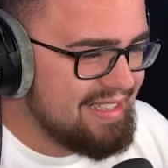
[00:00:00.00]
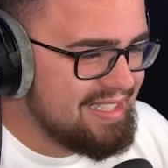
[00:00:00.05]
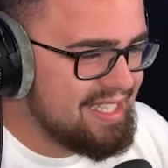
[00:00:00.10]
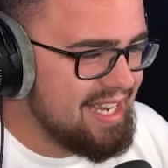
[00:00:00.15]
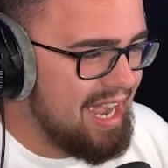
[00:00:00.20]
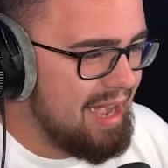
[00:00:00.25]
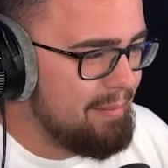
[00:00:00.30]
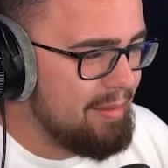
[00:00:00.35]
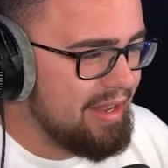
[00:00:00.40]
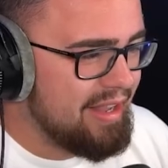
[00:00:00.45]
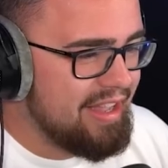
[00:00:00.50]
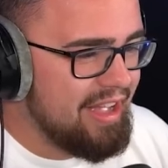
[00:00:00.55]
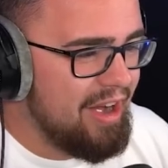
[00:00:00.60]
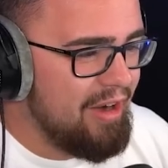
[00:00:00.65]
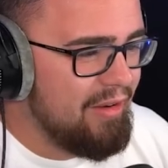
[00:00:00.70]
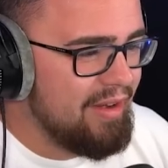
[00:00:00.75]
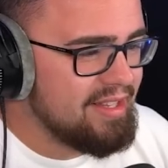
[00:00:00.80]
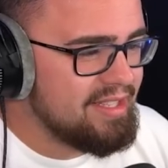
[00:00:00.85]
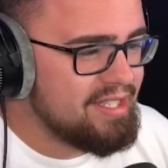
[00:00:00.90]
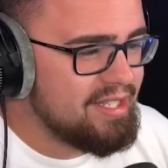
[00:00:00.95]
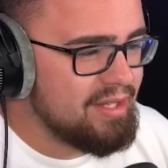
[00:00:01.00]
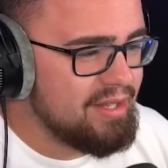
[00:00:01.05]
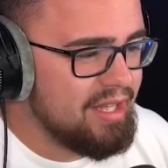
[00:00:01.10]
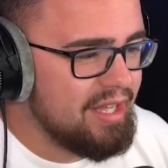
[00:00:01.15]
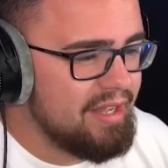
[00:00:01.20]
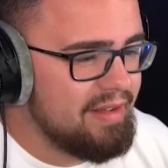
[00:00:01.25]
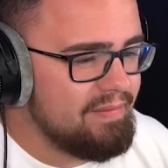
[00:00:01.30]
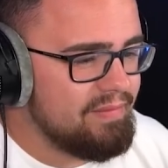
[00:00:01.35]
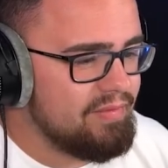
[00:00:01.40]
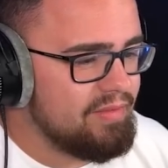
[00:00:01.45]
time to go into
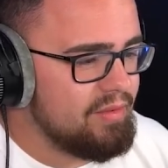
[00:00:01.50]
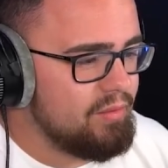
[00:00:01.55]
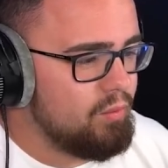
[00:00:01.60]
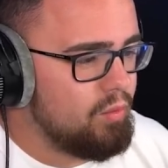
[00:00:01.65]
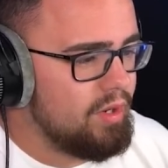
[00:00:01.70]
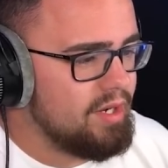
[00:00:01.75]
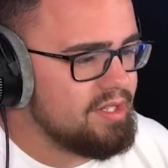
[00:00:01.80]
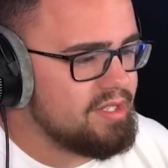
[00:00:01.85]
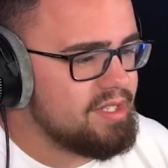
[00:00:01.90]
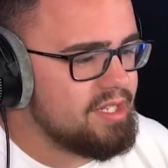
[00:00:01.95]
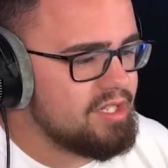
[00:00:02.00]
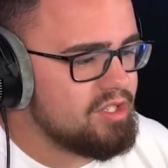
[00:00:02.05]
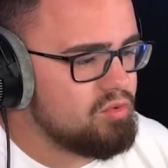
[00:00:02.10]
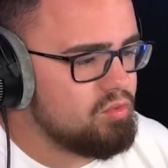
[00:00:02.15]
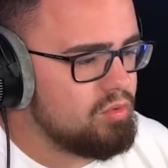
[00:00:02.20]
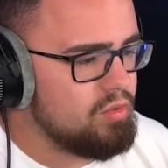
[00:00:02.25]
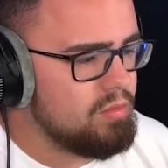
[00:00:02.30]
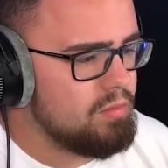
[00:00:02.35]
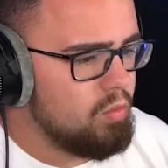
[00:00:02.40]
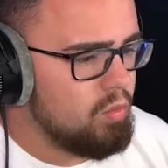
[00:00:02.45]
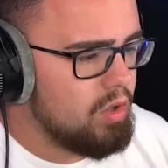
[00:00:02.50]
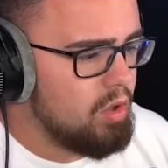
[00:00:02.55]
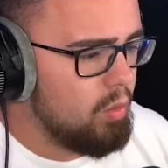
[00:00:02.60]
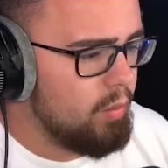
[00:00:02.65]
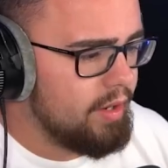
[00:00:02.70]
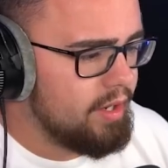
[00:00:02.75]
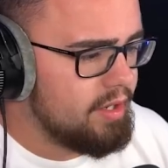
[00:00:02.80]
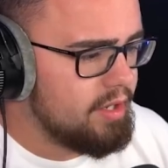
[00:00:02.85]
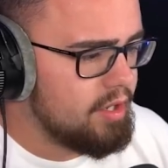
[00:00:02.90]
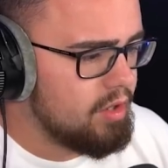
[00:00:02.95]
the... What is this room? We're
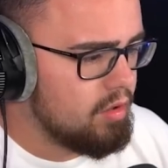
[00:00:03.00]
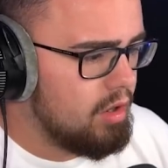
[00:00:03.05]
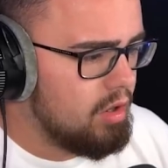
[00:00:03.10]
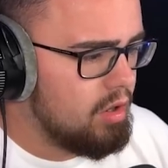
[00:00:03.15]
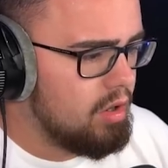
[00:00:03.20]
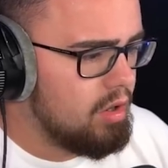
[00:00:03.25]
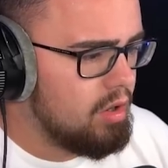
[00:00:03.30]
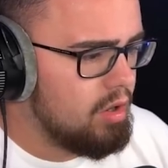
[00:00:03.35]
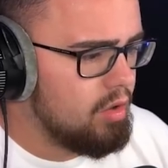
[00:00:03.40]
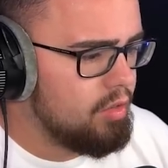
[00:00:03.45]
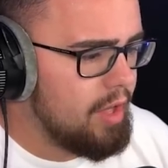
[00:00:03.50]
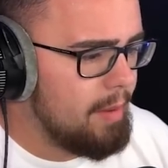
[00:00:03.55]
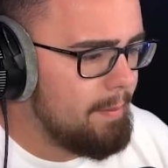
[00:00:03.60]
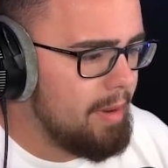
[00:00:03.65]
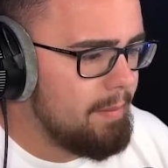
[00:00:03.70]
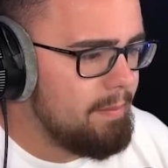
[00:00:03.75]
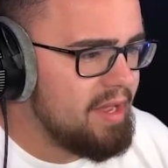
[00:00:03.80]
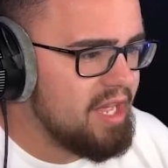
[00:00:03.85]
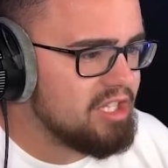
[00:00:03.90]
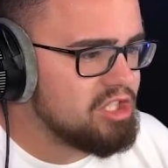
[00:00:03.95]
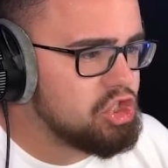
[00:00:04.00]
going in here. Oh, that might be a